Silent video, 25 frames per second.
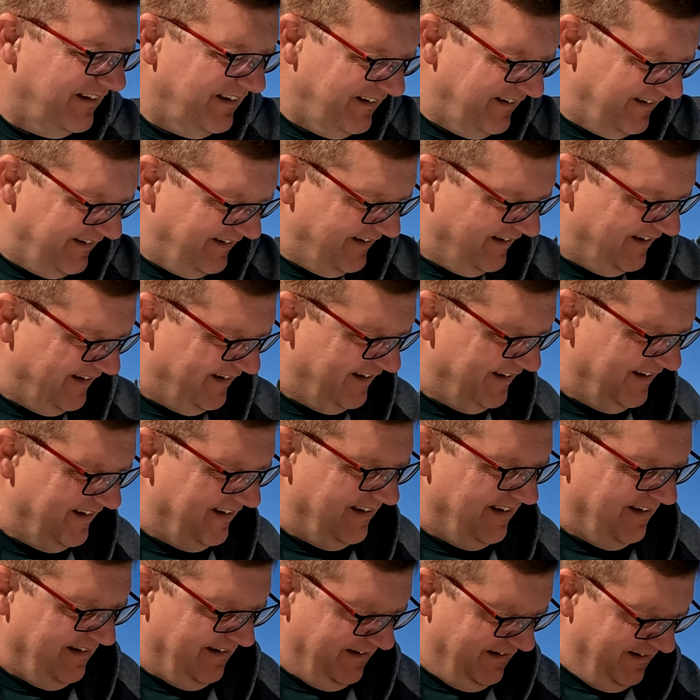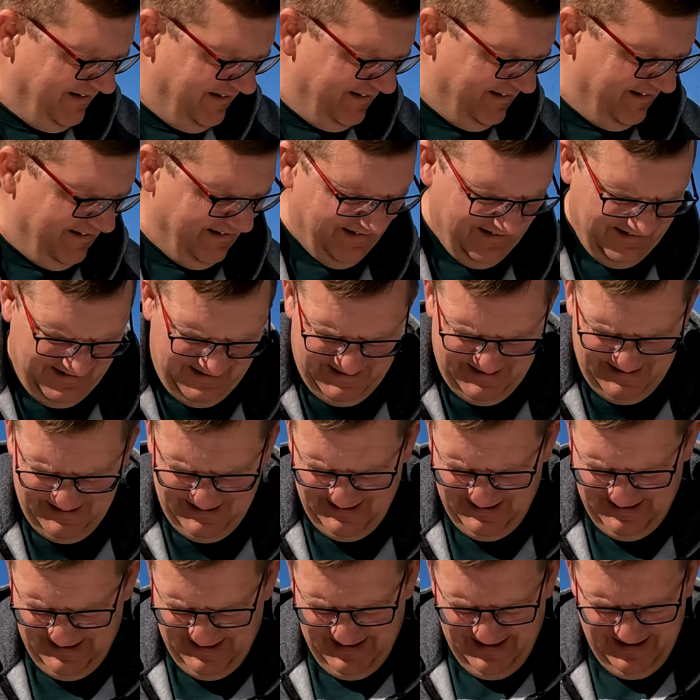
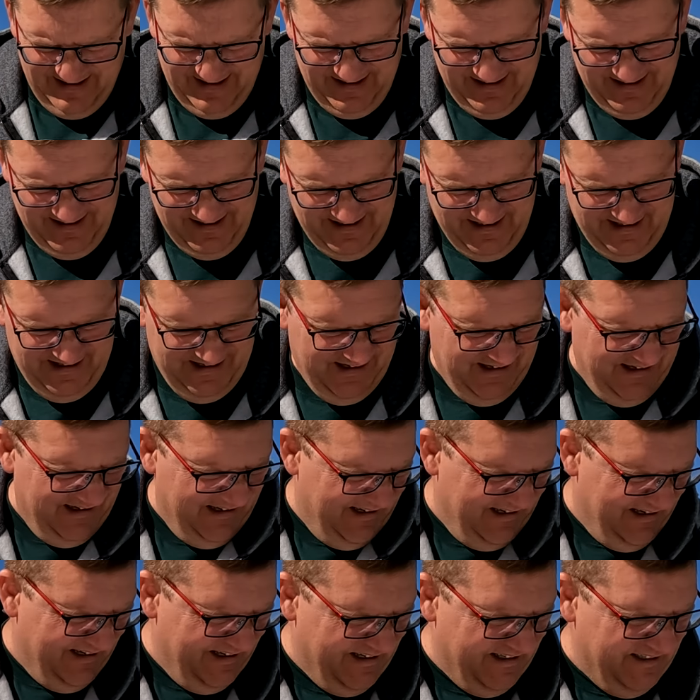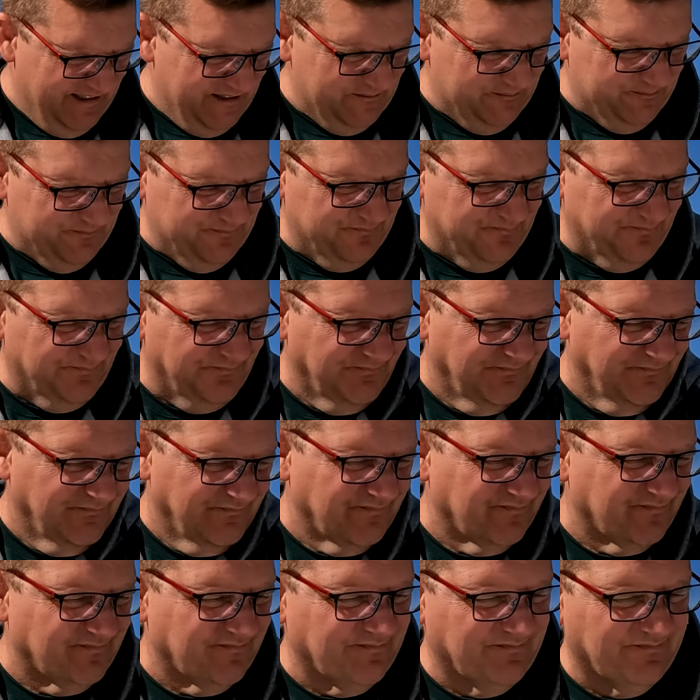
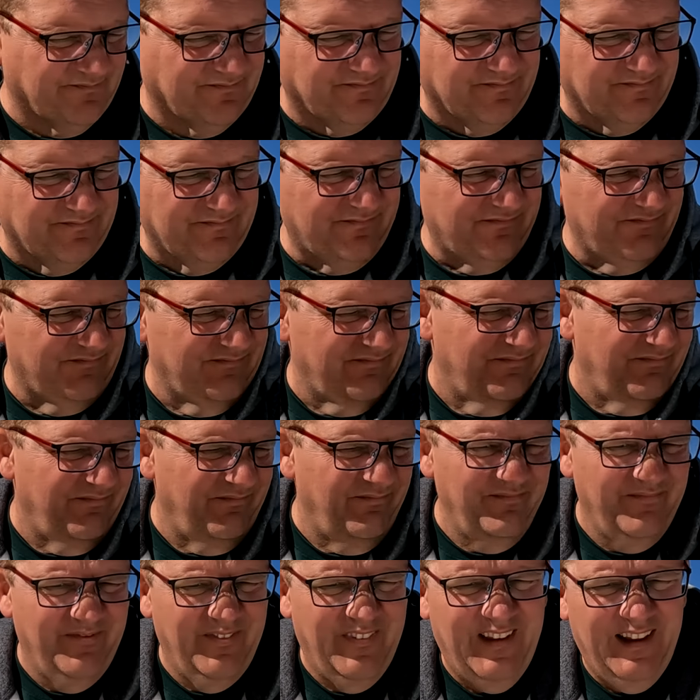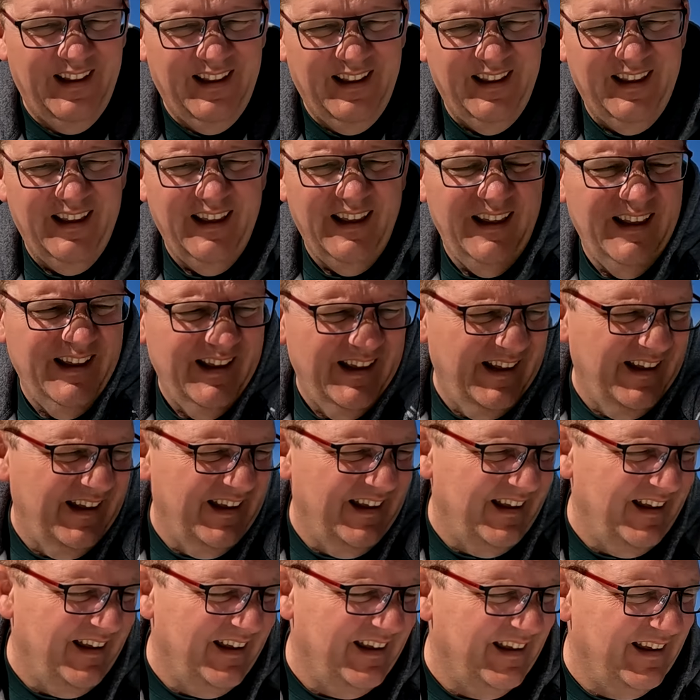
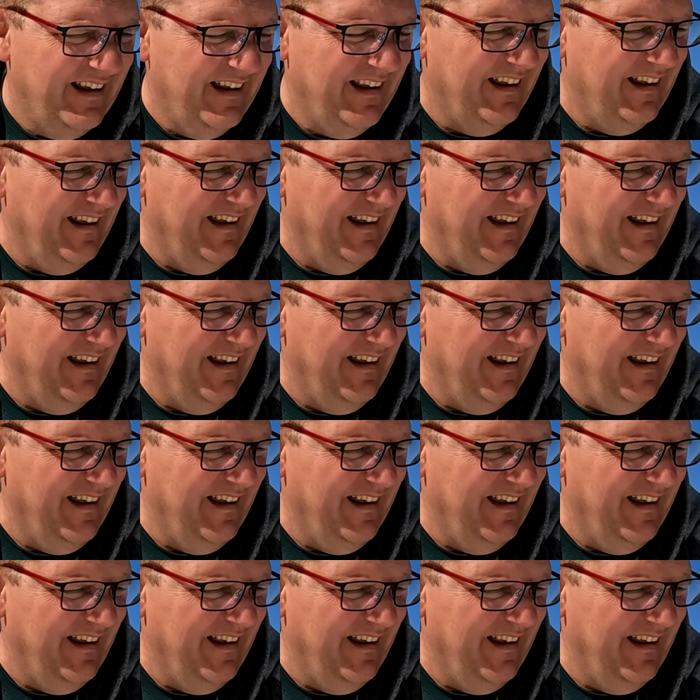Nobody speaks.